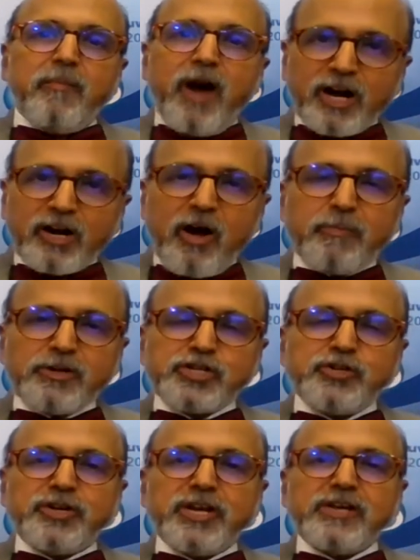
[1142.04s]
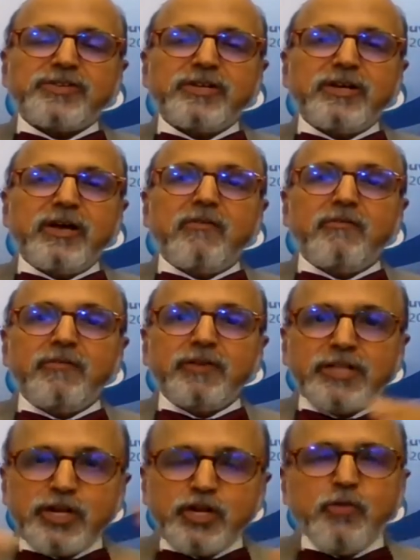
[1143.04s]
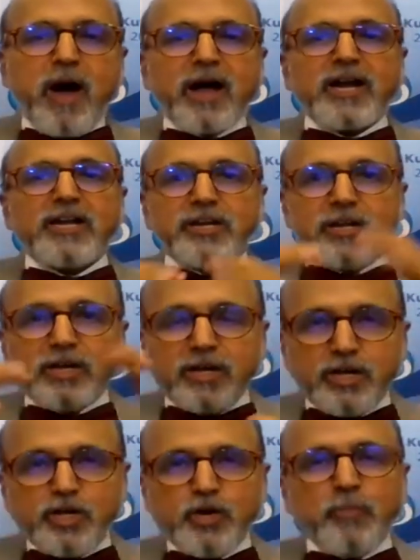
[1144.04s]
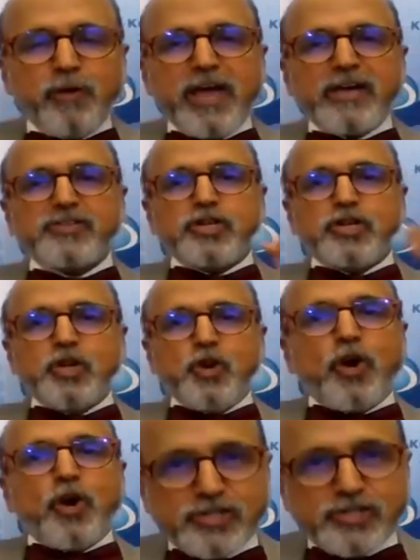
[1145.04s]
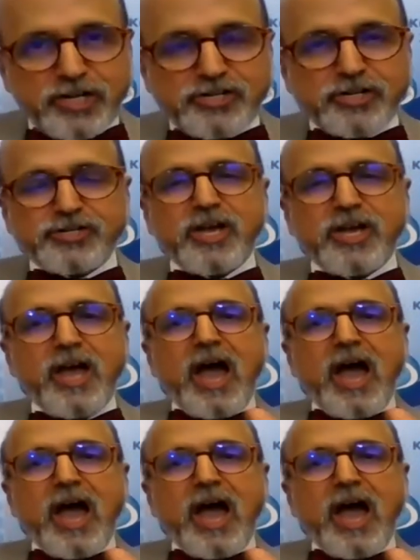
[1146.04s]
market opportunities with the new market, new players, new cost structures.